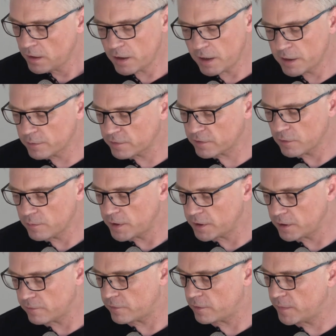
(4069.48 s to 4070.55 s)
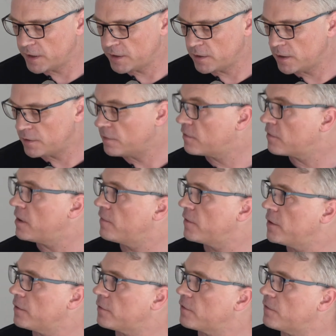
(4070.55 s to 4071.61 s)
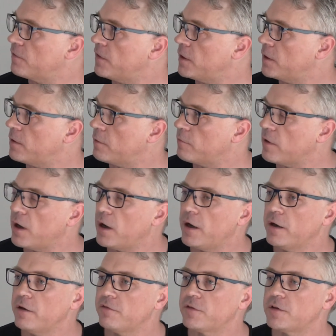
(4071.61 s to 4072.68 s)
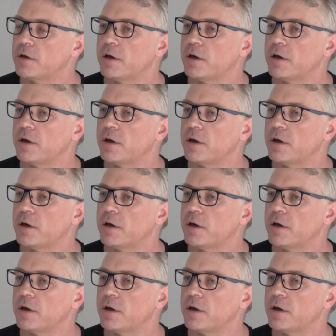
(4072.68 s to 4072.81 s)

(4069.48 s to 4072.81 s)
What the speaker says: And there are so many of them. 1887, a sphere arrived.